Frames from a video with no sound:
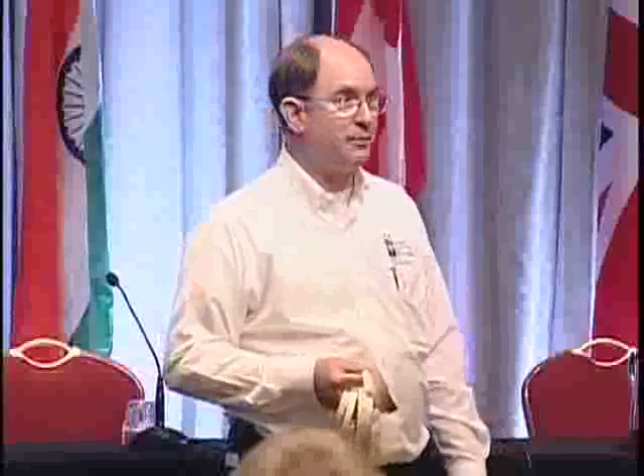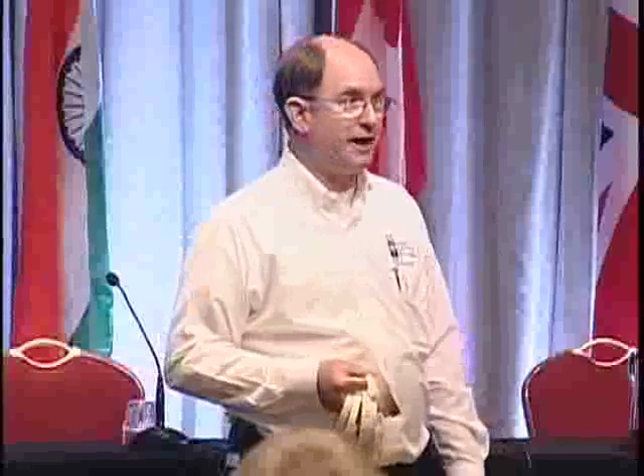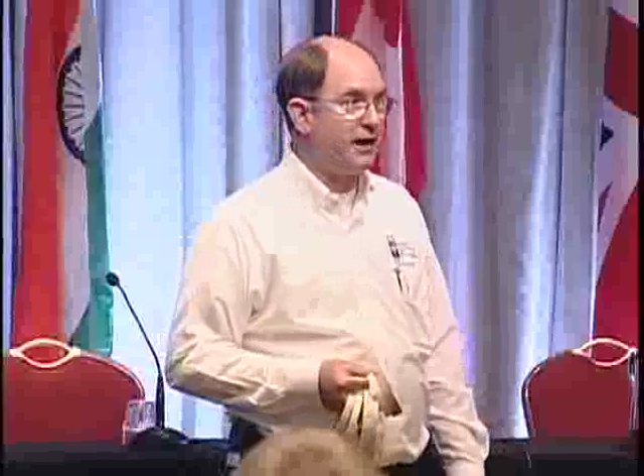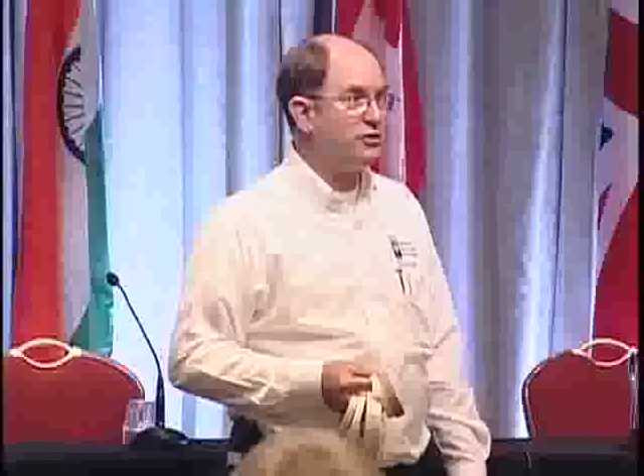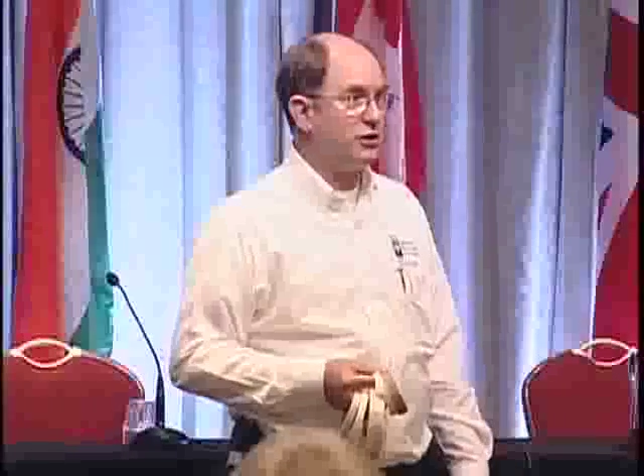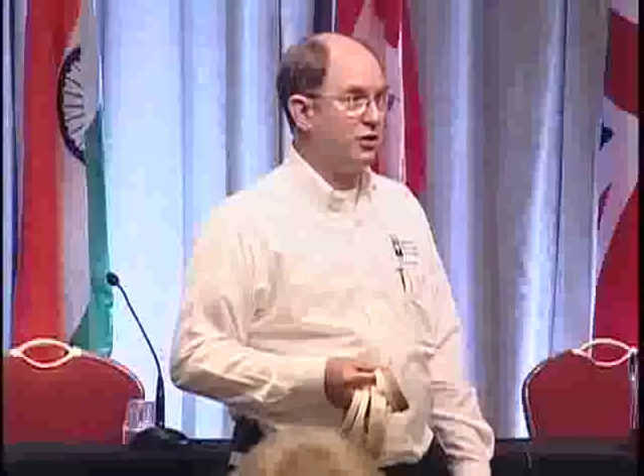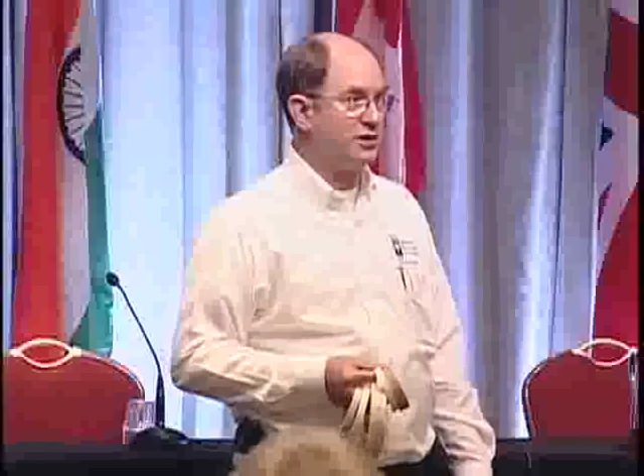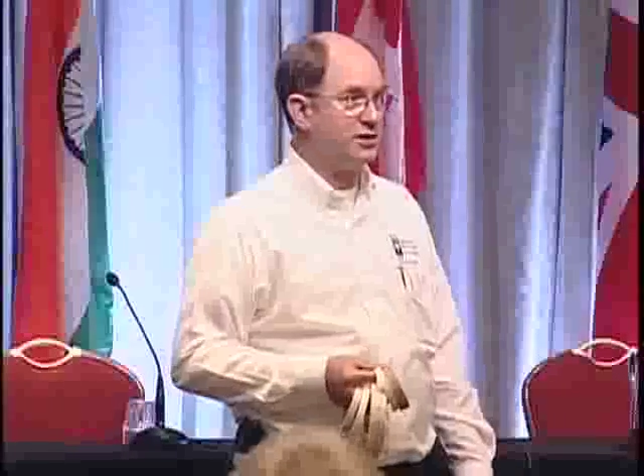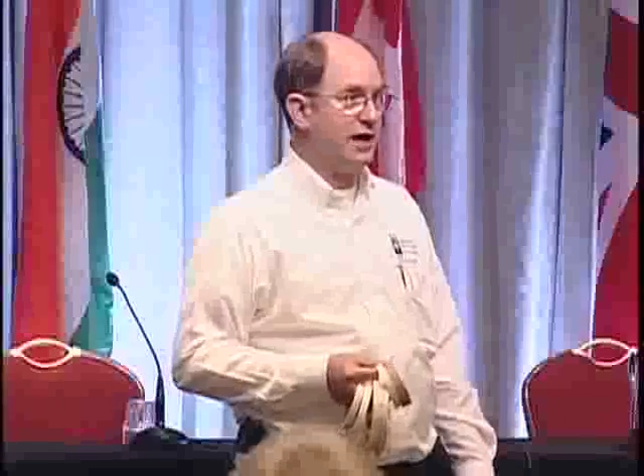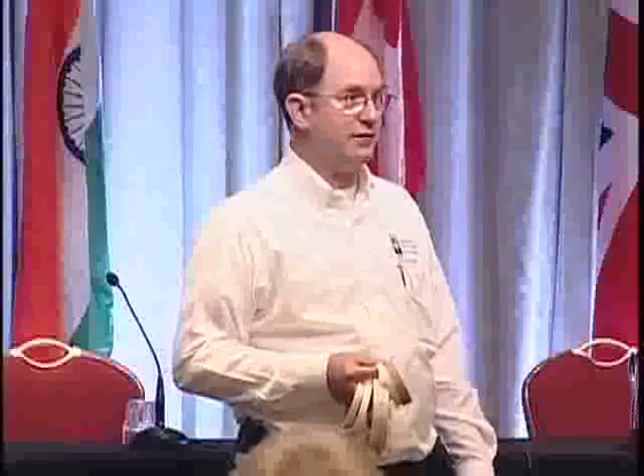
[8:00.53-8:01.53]
my energy
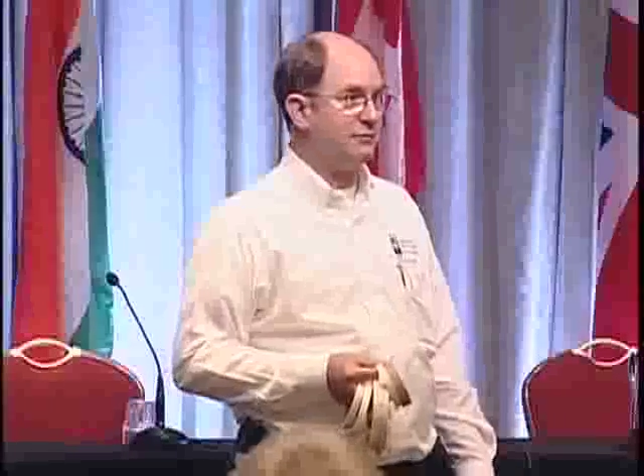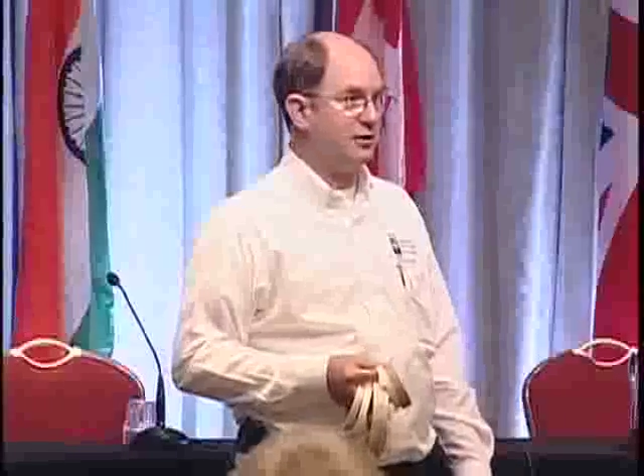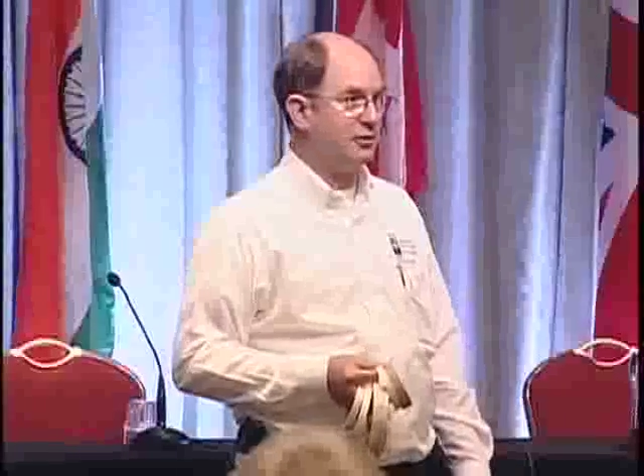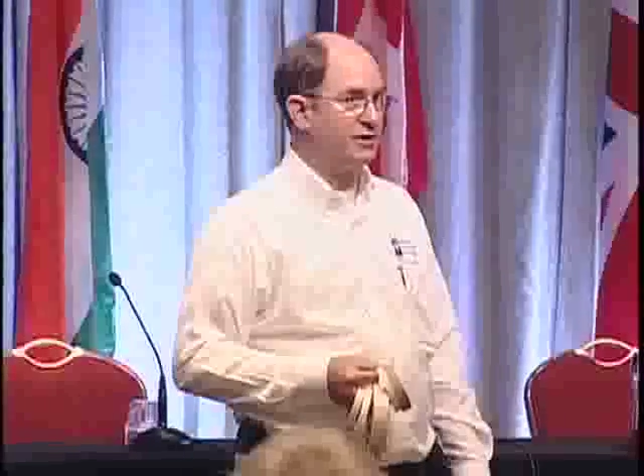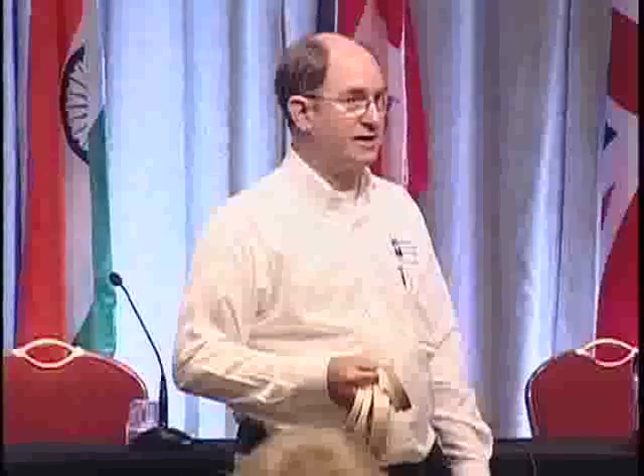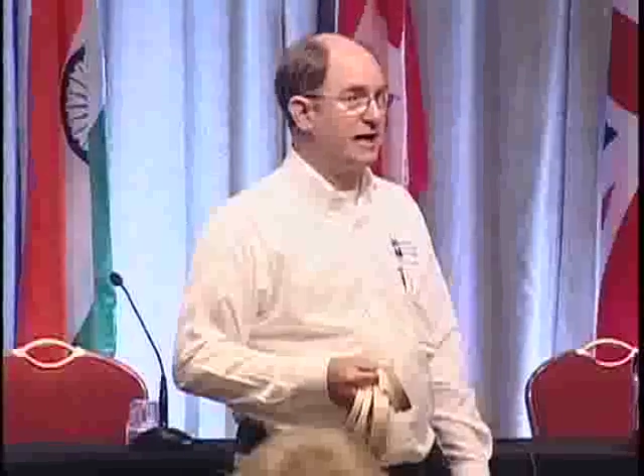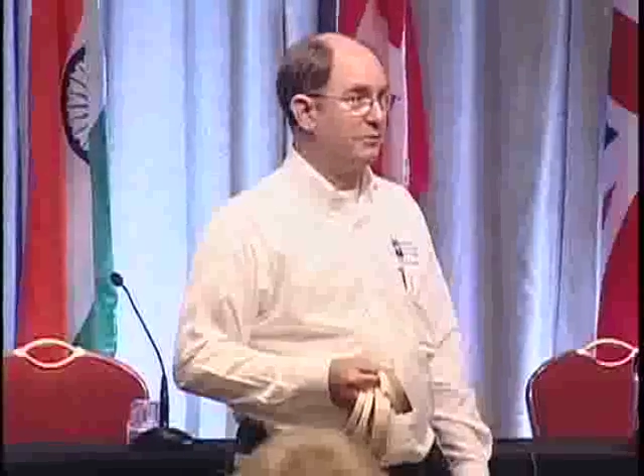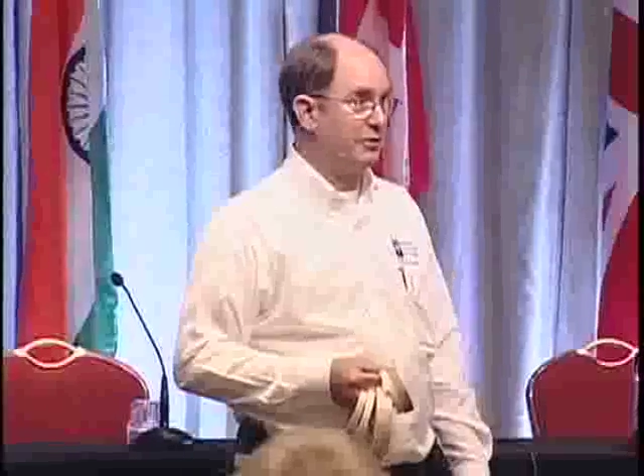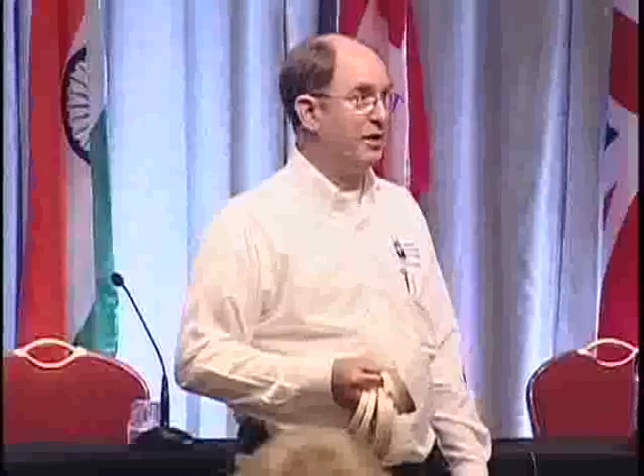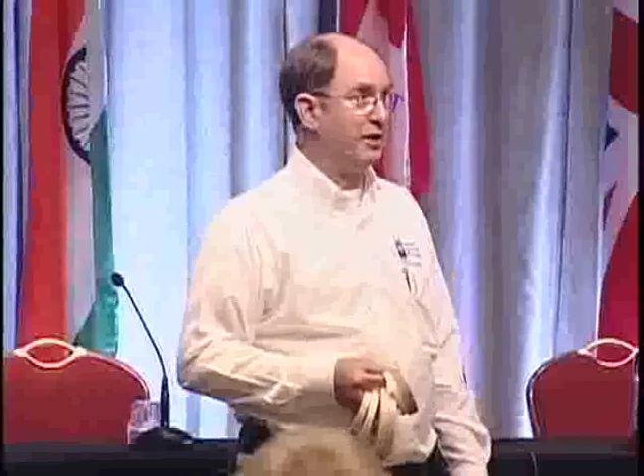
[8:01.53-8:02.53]
loss in half by doing the same
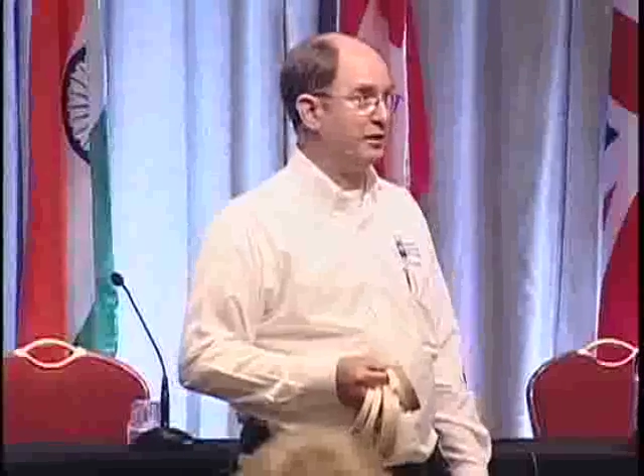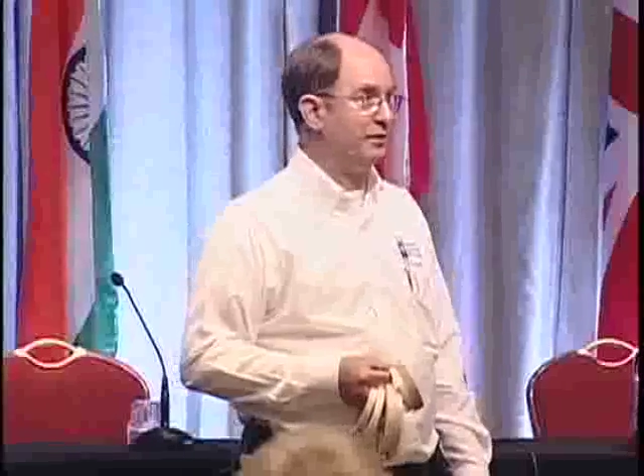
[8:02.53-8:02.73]
thing.